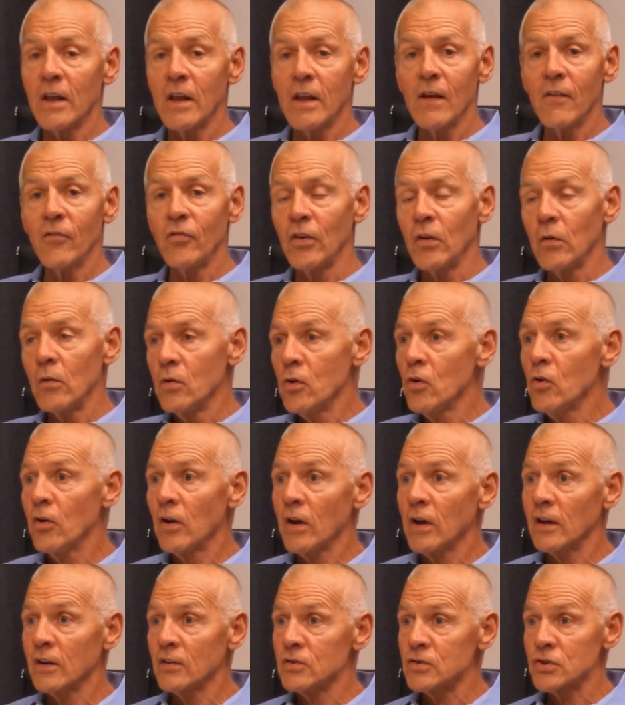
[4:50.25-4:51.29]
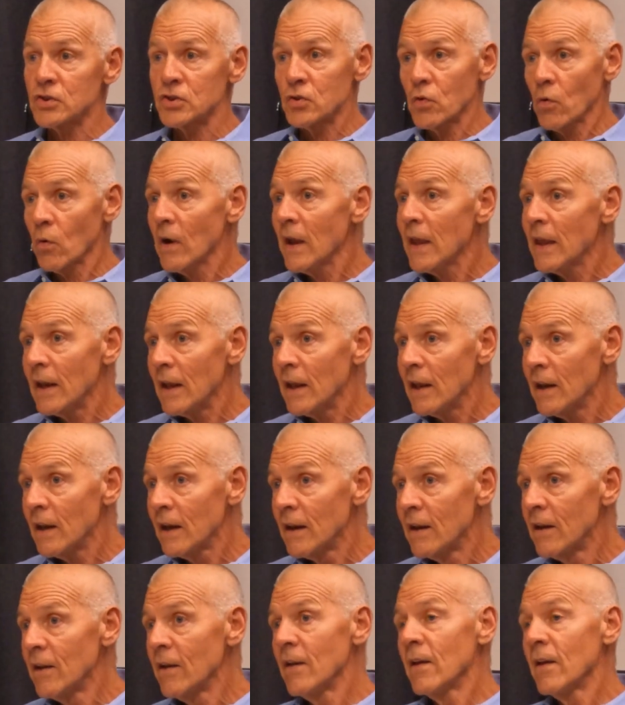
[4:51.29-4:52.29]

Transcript: gives you. And you can constrain it